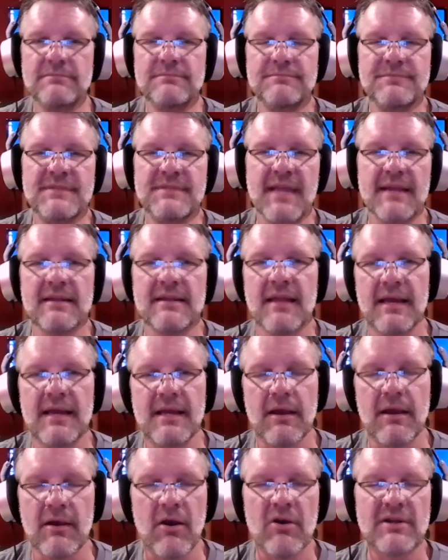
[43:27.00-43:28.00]

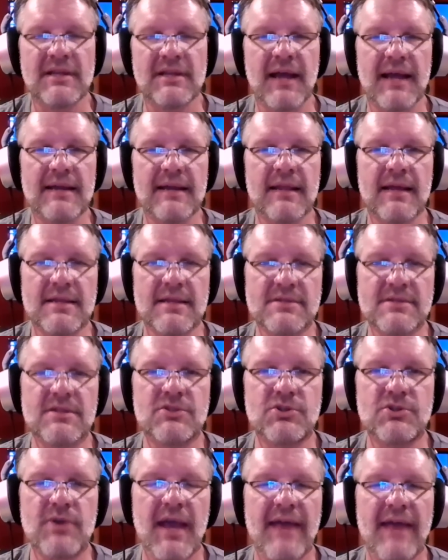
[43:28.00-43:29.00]
guidelines
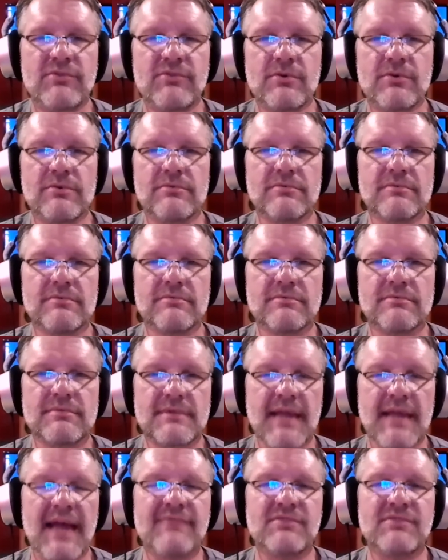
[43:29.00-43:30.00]
that you have
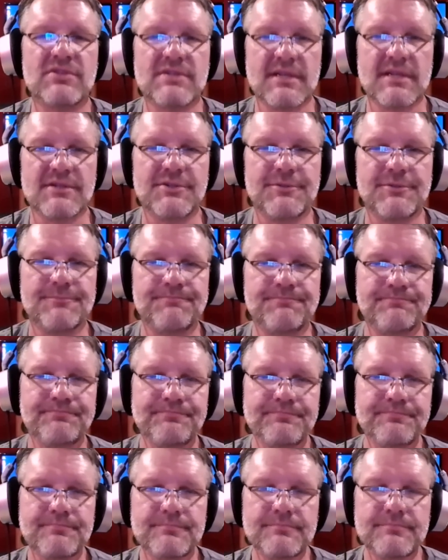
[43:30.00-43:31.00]
to stick to.
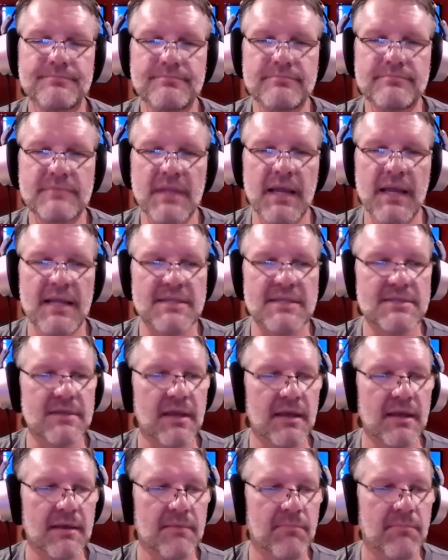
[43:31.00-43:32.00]
That's
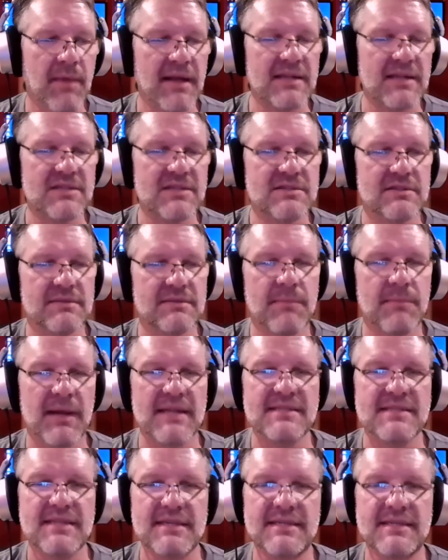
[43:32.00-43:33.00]

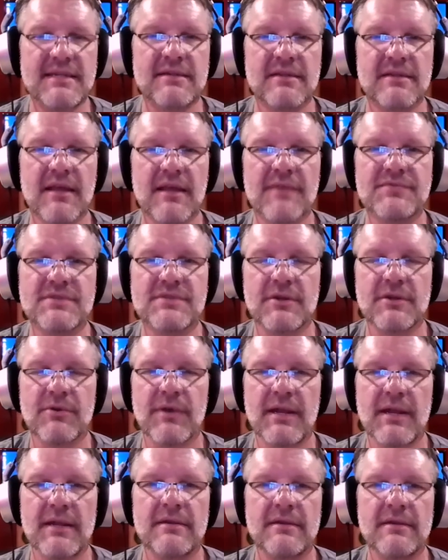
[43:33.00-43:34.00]
minus 18 LUFS
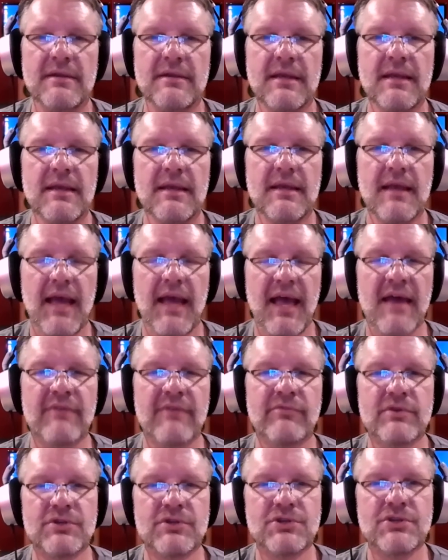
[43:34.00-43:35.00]
integrated
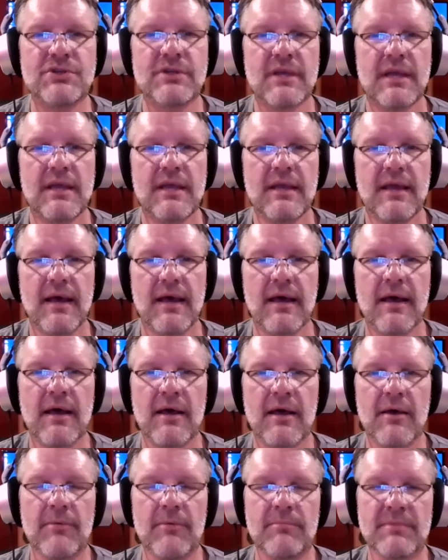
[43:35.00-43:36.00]
average
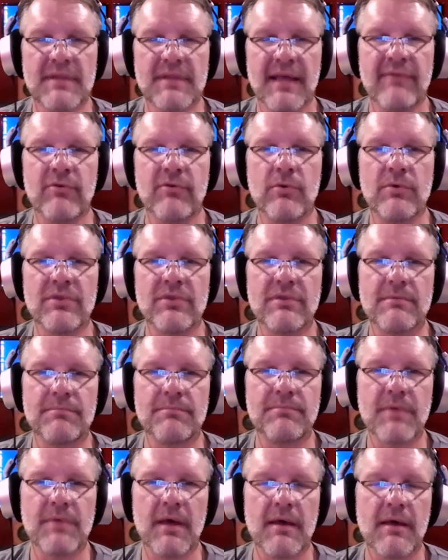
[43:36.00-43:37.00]
level with
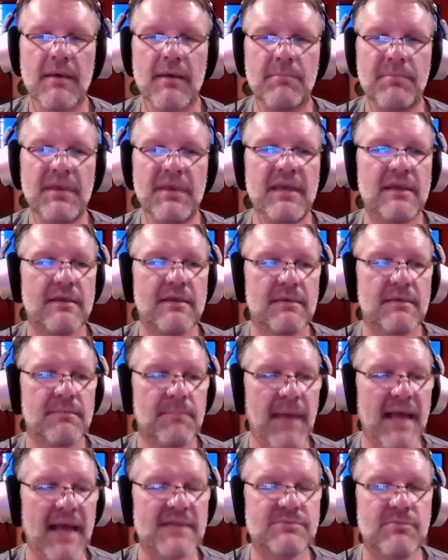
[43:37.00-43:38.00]
a
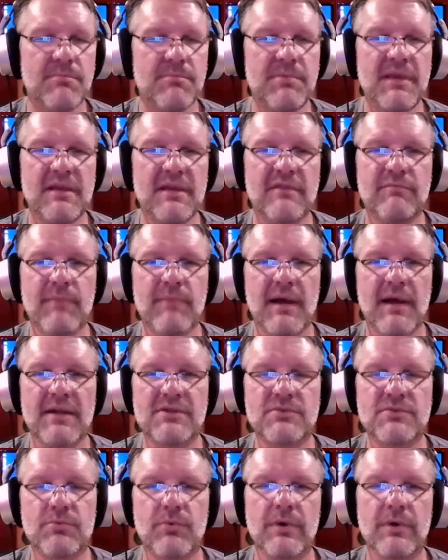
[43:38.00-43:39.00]
maximum peak of
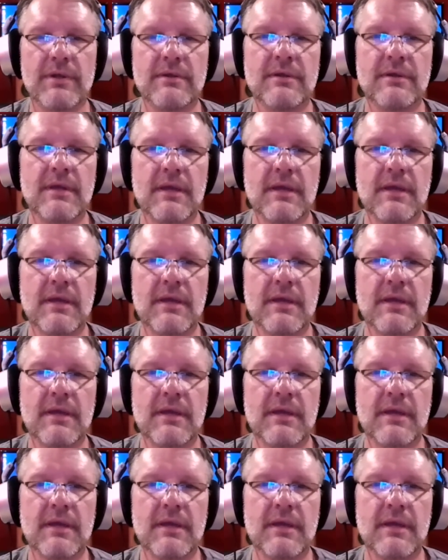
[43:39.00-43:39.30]
-1